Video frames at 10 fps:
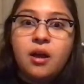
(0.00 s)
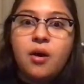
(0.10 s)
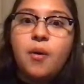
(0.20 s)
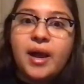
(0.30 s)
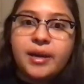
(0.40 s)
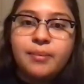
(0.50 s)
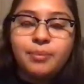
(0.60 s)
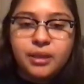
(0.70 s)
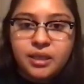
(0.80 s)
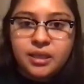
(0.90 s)
oh, I
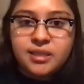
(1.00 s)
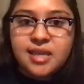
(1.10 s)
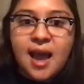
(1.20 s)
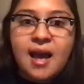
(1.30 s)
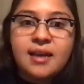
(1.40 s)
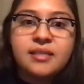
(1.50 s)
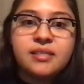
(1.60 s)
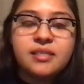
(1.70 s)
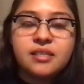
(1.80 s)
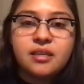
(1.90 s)
completed a
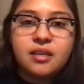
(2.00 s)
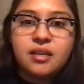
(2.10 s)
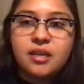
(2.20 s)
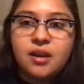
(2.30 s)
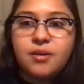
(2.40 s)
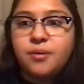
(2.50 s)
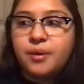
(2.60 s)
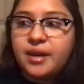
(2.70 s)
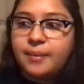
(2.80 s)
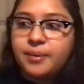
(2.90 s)
task. Oh,
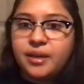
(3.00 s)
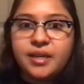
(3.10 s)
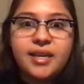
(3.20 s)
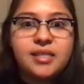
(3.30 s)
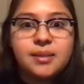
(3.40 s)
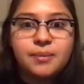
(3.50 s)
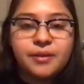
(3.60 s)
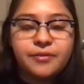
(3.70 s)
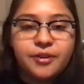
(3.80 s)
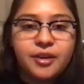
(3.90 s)
and I'm going to get
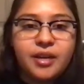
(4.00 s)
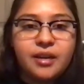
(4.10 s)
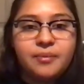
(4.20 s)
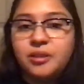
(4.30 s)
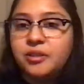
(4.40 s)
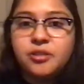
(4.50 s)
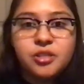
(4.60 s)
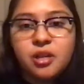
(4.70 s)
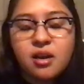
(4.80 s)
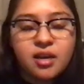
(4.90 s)
something for it. I'm a little
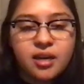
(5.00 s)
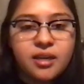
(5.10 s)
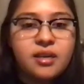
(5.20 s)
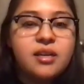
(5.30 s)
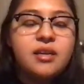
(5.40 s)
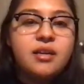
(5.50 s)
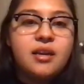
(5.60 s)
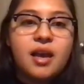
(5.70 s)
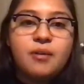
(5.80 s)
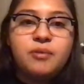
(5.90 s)
star.
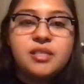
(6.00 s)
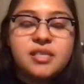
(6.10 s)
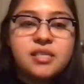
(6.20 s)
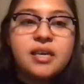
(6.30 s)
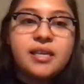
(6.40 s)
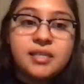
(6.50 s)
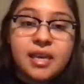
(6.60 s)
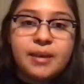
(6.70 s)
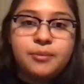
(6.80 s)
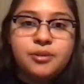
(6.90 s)
And once he is
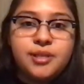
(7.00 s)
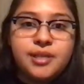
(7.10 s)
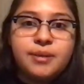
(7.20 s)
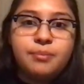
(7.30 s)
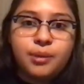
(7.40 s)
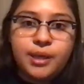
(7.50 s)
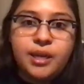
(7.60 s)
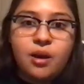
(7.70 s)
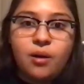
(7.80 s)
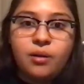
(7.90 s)
able to
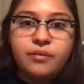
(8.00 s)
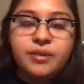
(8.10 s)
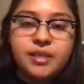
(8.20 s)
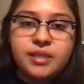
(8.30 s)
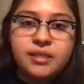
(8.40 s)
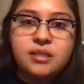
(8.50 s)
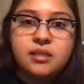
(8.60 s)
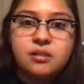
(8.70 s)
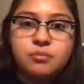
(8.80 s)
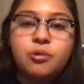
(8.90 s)
complete all of
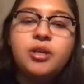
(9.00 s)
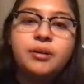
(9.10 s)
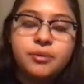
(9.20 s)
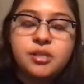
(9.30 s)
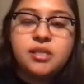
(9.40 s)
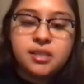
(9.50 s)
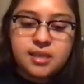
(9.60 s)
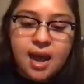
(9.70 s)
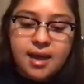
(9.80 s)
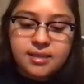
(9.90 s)
his morning routine
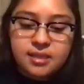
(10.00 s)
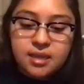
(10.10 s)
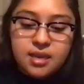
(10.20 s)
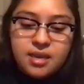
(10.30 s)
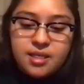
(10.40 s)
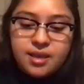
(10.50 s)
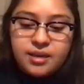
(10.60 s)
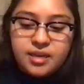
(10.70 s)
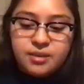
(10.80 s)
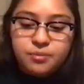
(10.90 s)
tasks, then
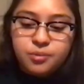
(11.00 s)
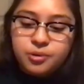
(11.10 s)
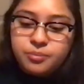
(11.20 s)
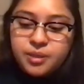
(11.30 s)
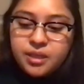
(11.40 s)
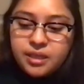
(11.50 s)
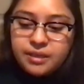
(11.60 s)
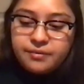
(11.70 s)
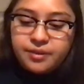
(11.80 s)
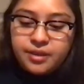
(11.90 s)
he will be
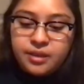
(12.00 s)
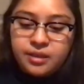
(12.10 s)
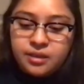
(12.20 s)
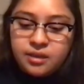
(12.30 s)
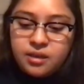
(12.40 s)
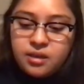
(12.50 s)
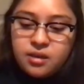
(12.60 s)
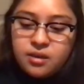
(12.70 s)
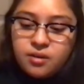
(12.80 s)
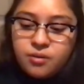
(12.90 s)
given
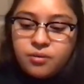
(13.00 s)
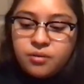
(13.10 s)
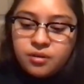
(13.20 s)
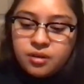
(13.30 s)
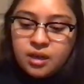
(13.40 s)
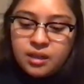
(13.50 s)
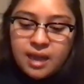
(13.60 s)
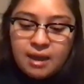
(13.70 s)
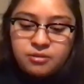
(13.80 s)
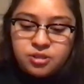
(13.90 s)
or
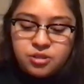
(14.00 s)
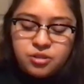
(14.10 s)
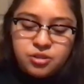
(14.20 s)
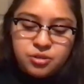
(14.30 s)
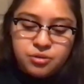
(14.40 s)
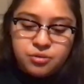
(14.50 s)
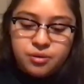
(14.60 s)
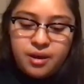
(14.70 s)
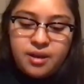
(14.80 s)
allowed to do